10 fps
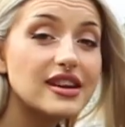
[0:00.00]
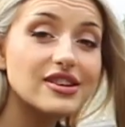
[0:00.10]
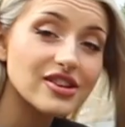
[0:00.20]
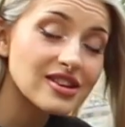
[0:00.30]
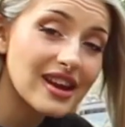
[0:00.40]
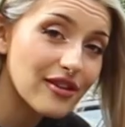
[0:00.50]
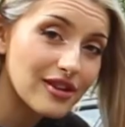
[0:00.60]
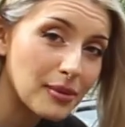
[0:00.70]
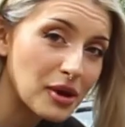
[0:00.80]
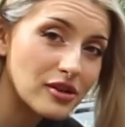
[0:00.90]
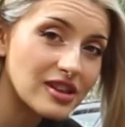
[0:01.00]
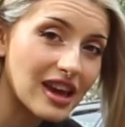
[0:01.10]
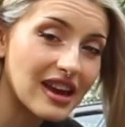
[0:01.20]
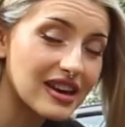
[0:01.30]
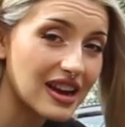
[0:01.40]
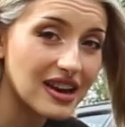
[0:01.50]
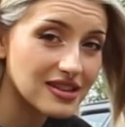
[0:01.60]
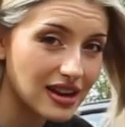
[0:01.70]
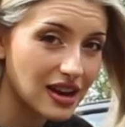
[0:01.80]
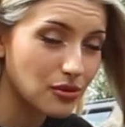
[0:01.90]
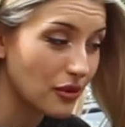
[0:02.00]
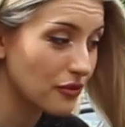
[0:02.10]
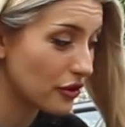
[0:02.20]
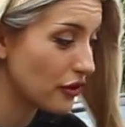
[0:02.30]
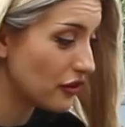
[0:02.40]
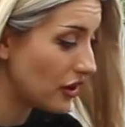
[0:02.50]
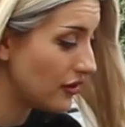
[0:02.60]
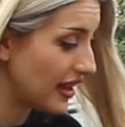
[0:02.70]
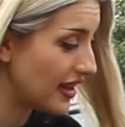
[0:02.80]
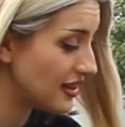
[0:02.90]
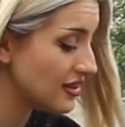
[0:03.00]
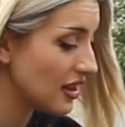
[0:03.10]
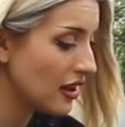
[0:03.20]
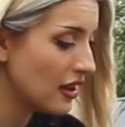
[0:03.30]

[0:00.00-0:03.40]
It doesn't have an MOT and it hasn't had one for a few years.